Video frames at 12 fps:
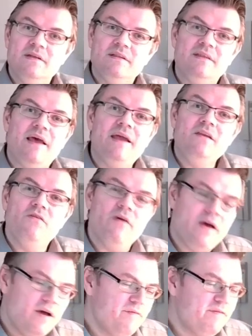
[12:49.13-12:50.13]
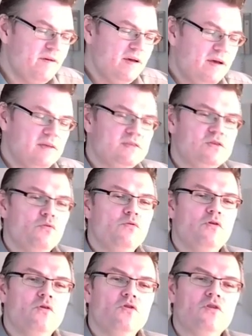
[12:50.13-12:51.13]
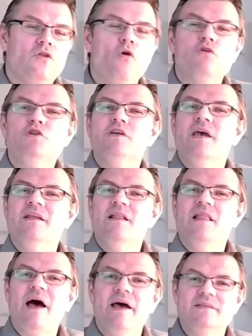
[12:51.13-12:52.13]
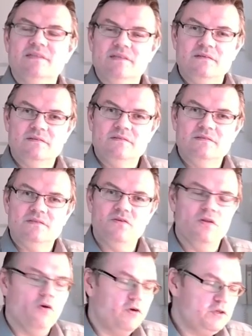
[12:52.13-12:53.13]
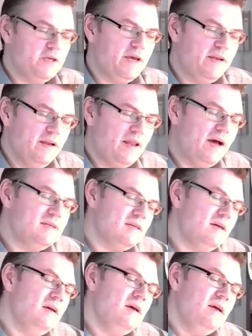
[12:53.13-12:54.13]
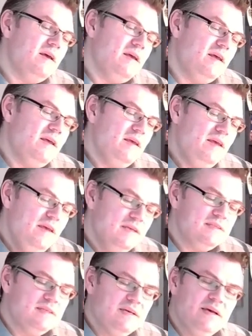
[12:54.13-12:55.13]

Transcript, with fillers: Then you have a so-called logic analyzer. So a logic analyzer is